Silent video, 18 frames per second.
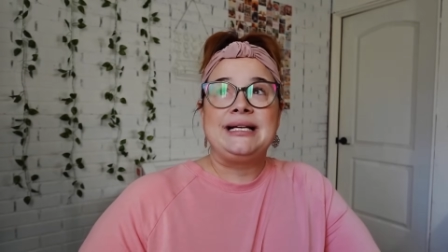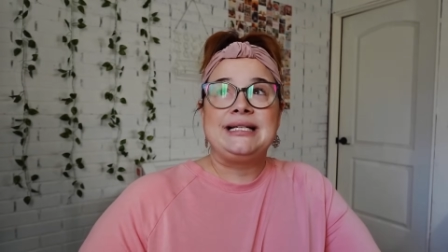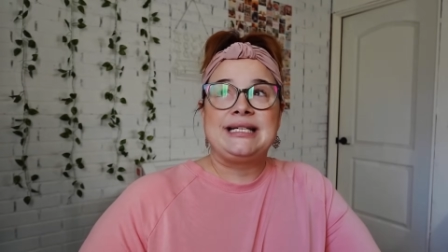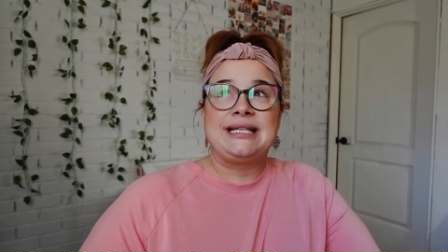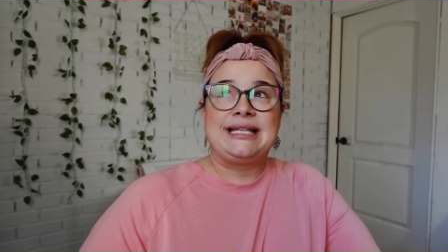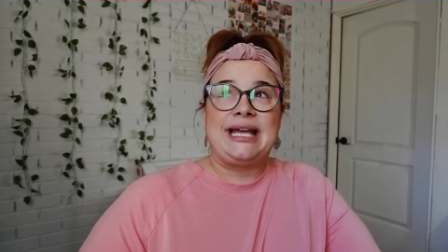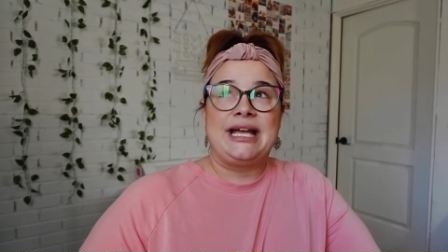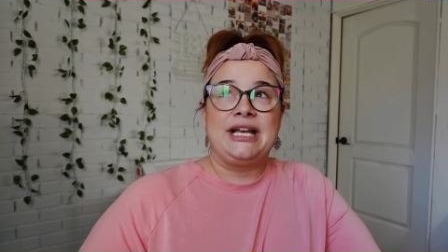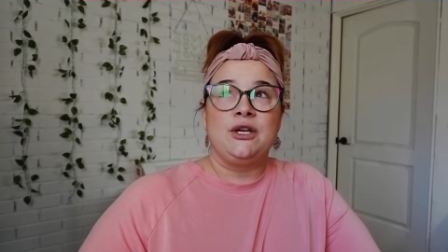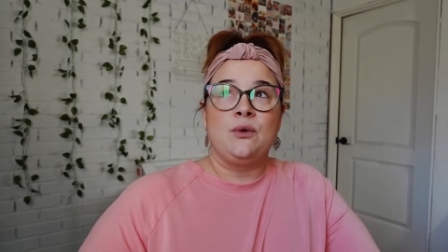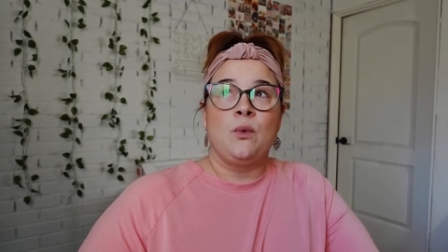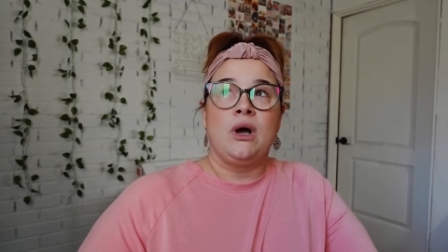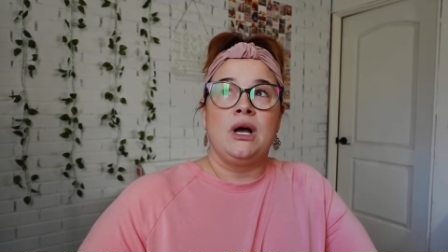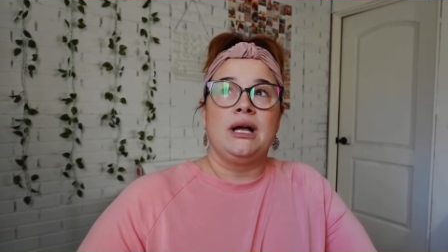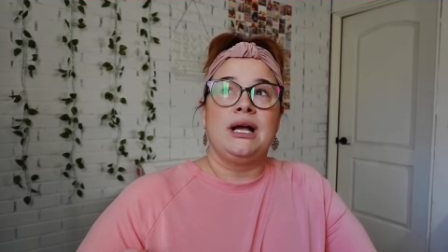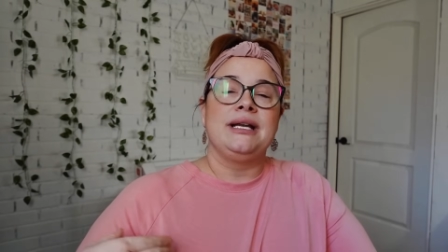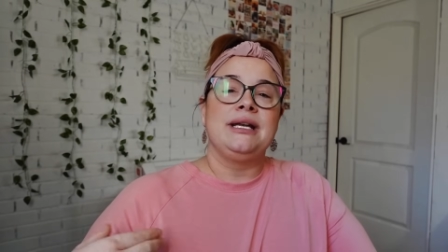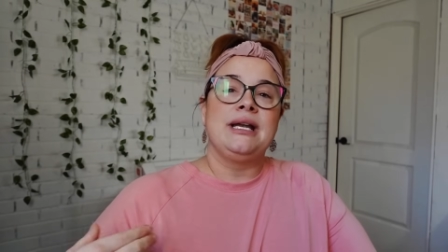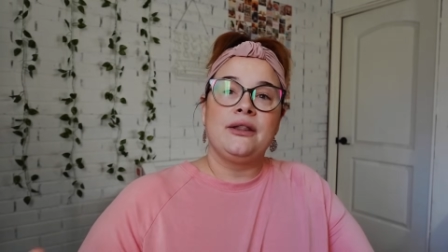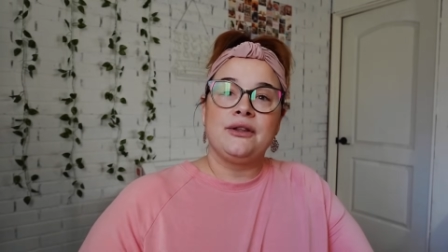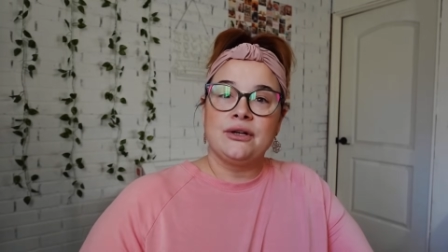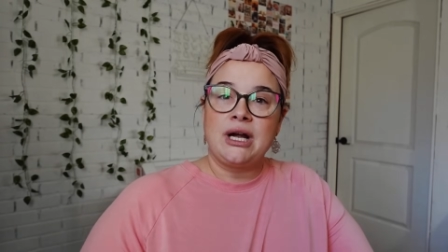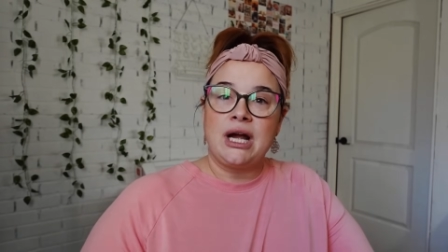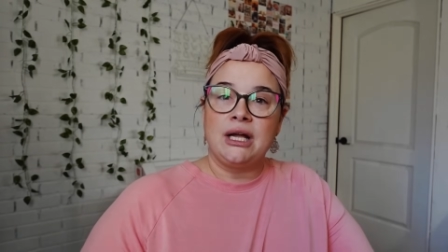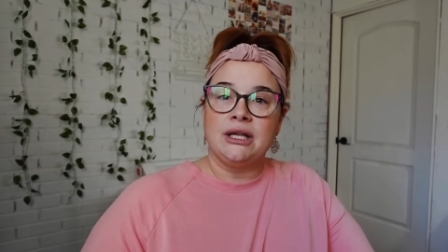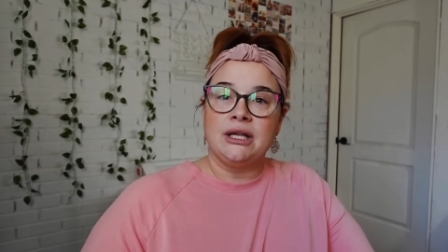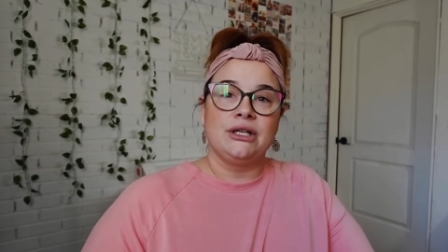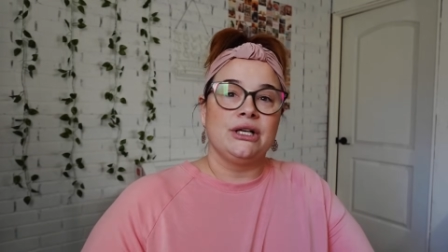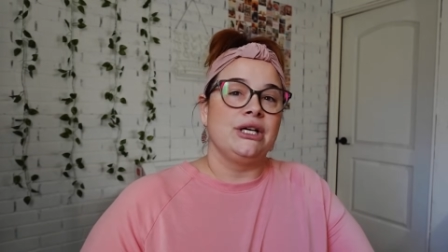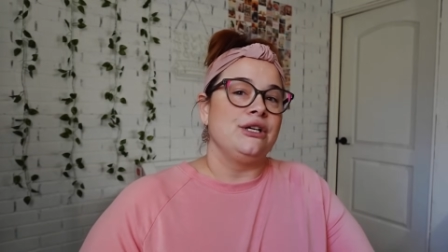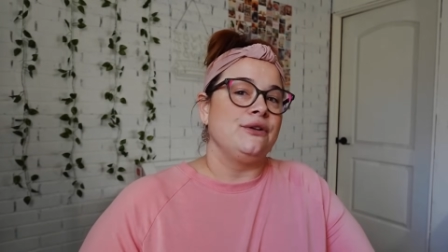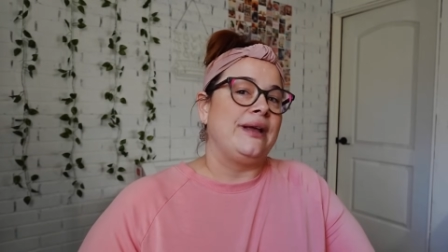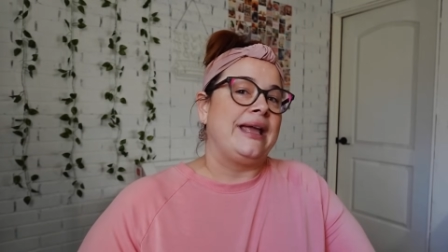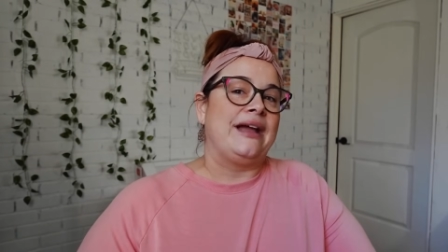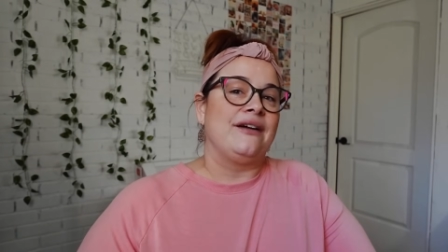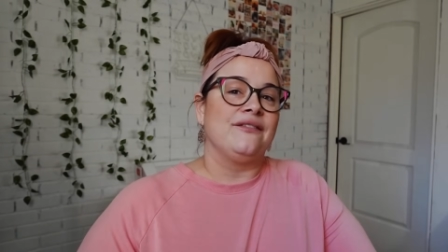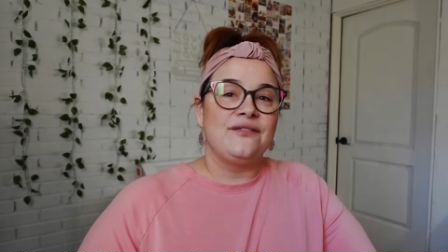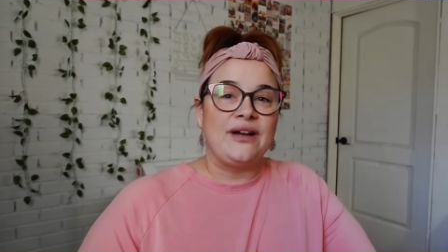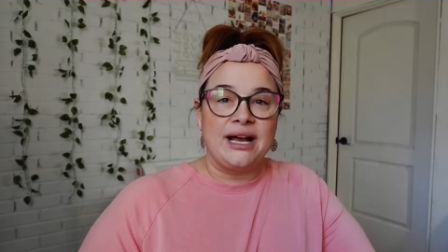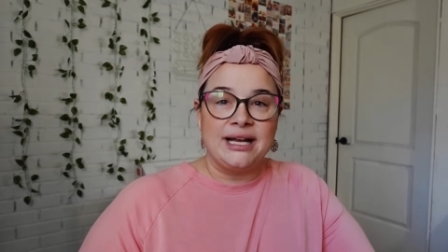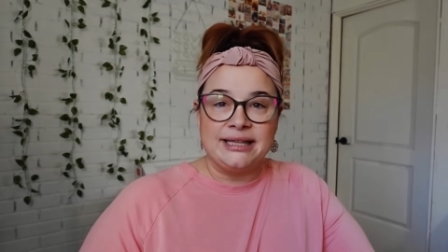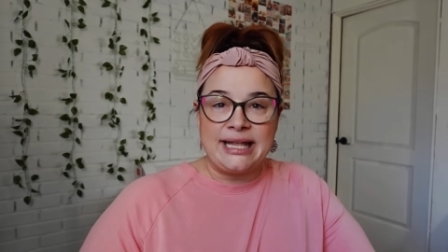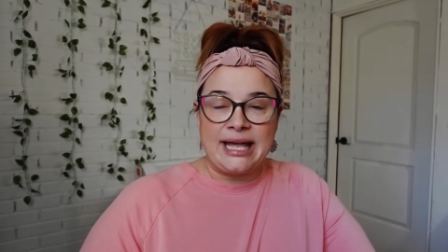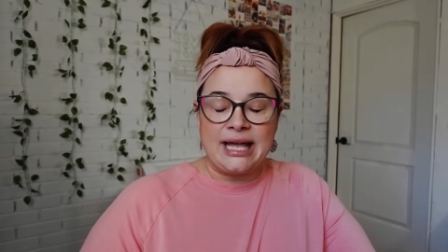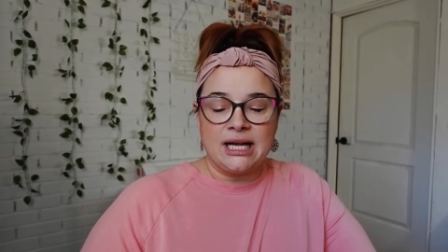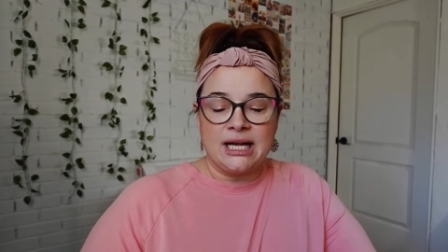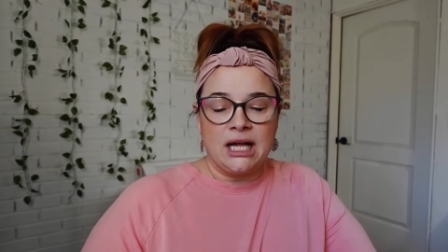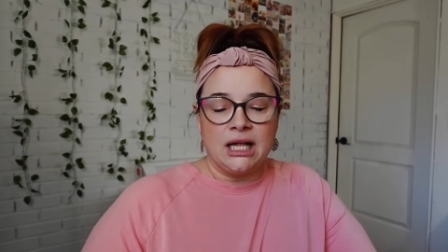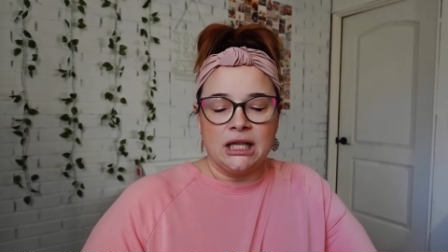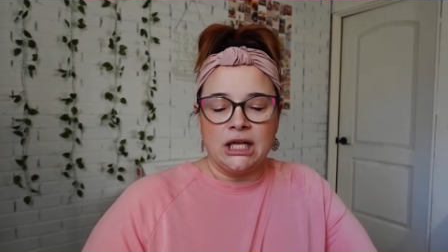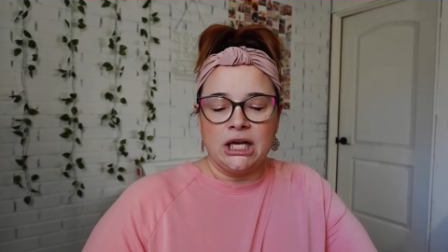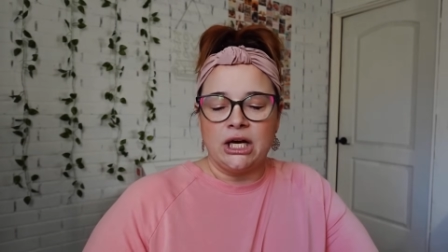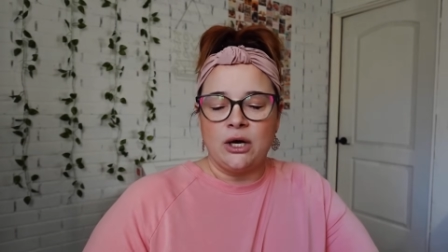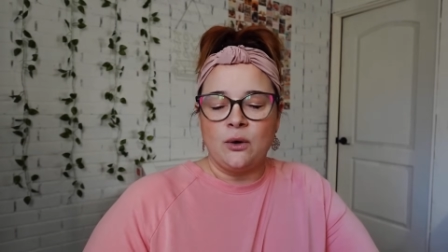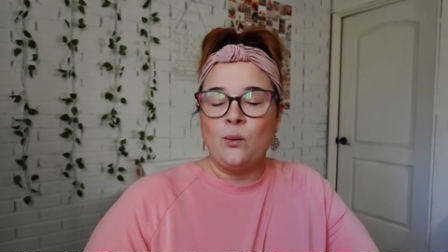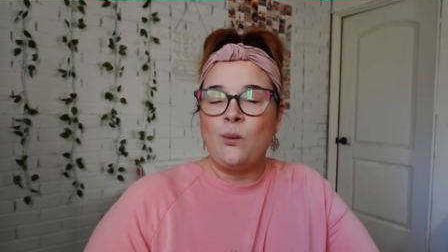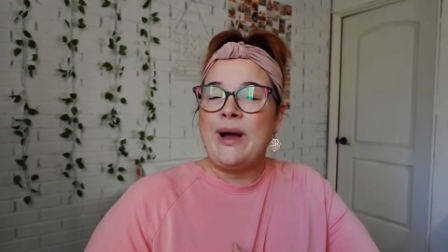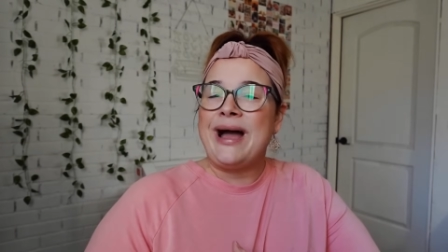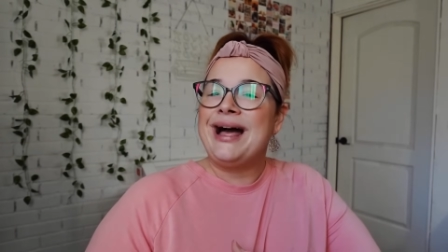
but then you want another color and you can't find that color.